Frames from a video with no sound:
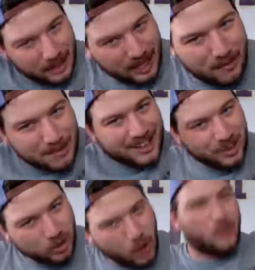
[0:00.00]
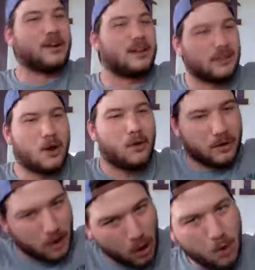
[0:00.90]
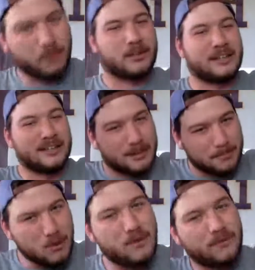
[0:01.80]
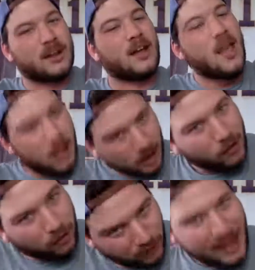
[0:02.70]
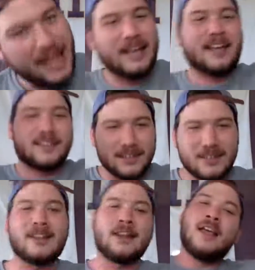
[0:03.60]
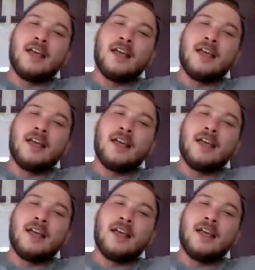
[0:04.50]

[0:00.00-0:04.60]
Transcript: leave Minnesota and go to Oakland and then move to Las Vegas and then